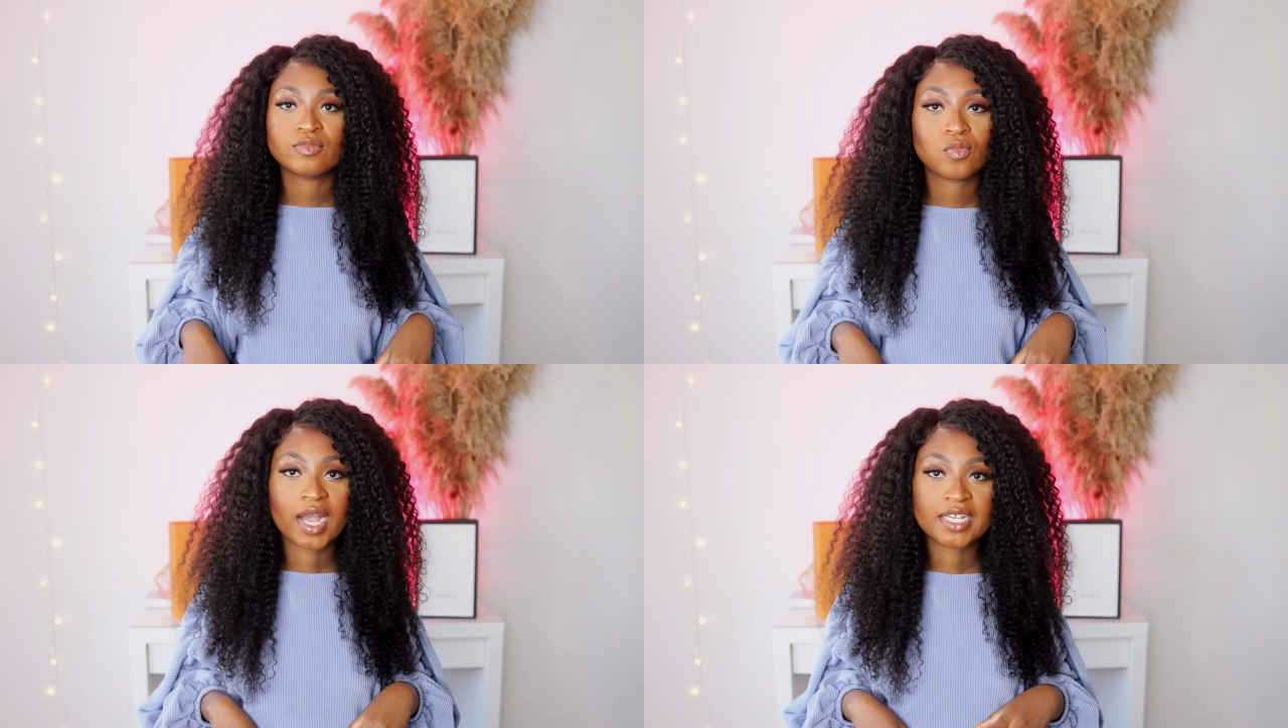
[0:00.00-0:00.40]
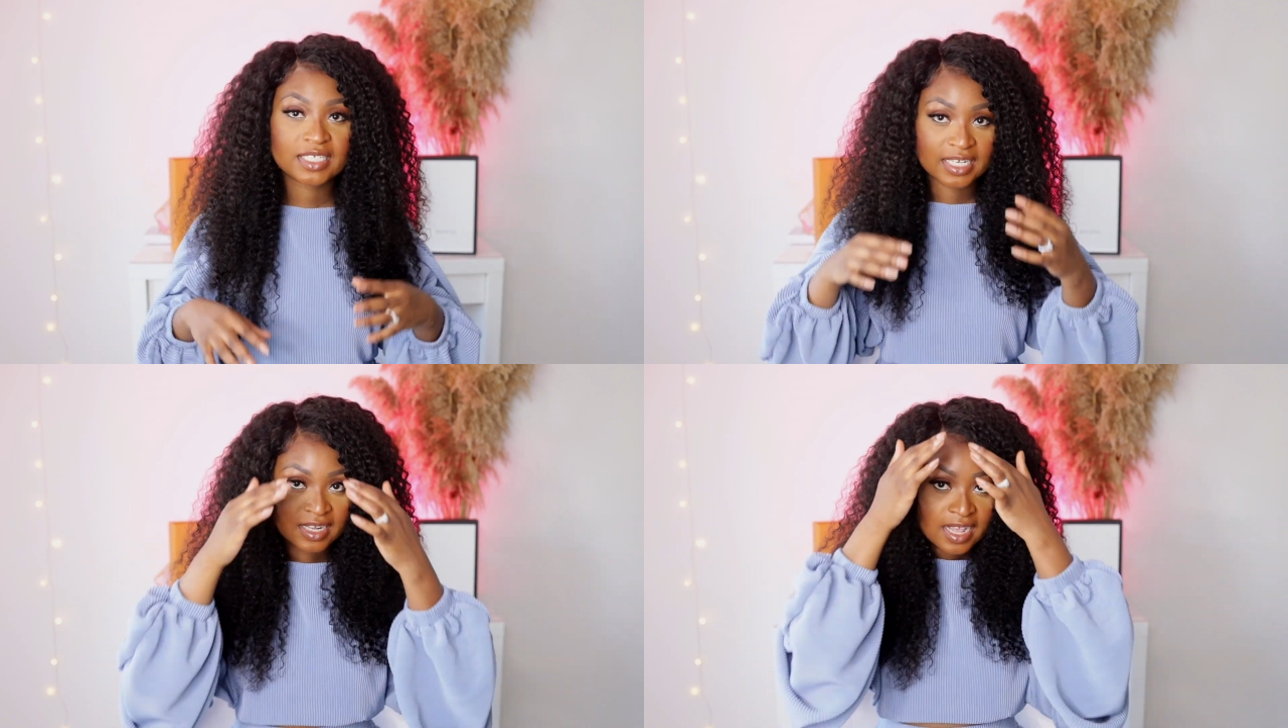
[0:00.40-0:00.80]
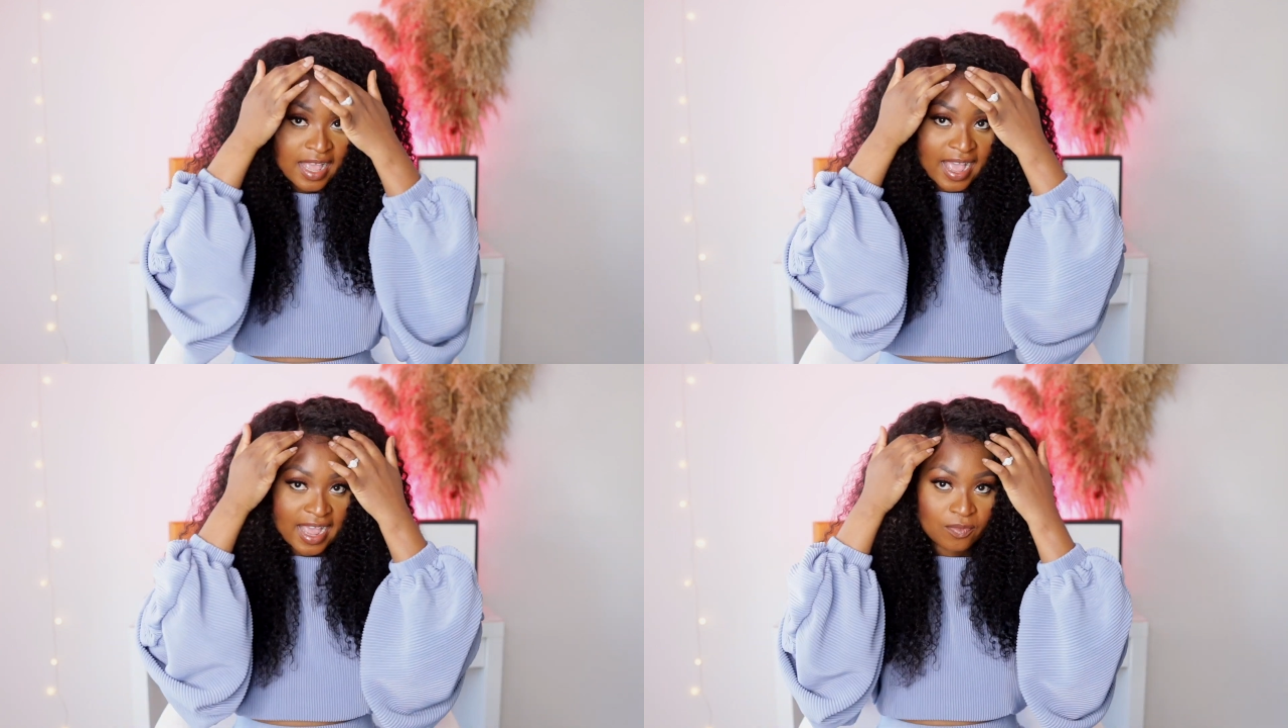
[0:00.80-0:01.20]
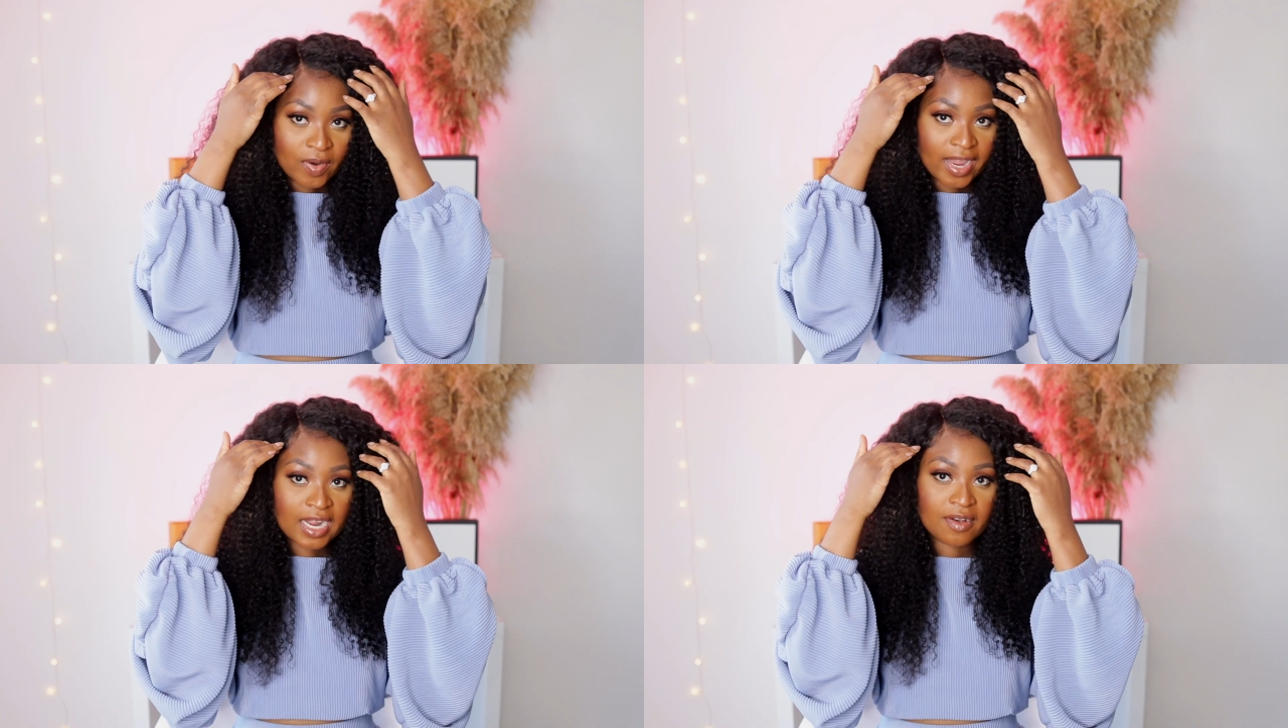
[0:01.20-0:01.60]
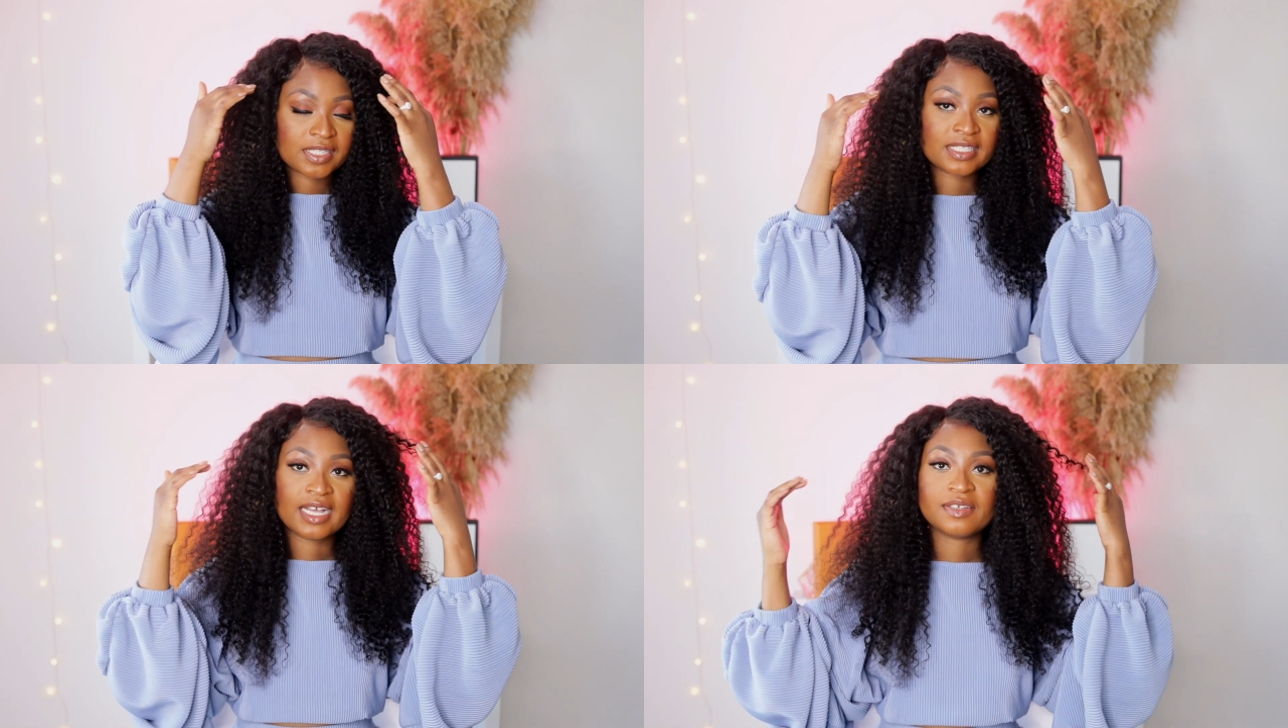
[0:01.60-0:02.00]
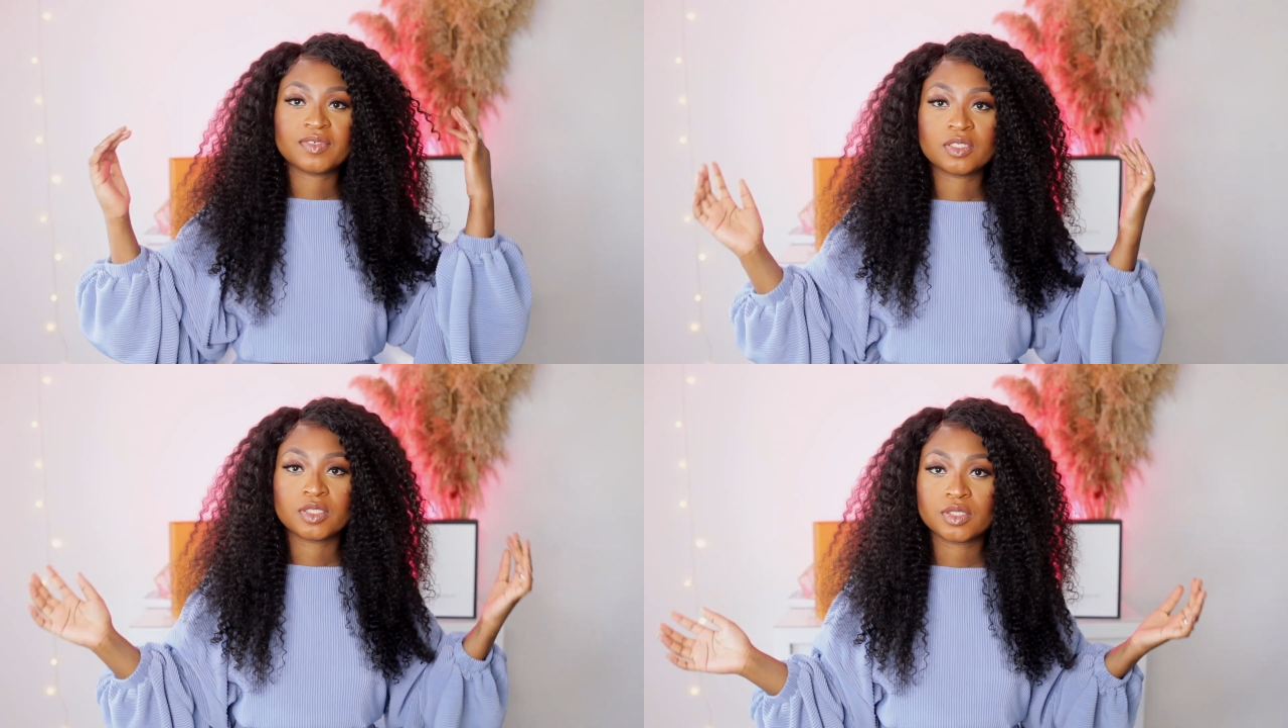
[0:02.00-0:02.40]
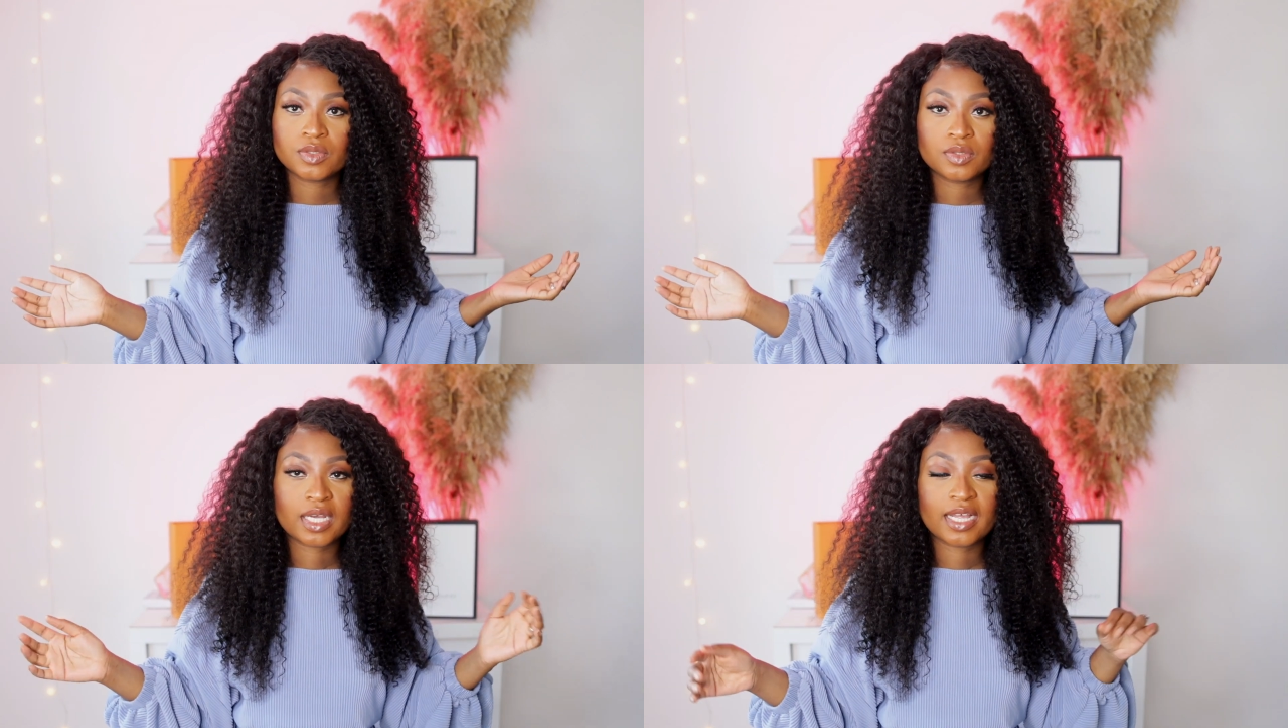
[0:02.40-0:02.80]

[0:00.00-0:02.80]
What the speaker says: washed it, and right now it's not even glued.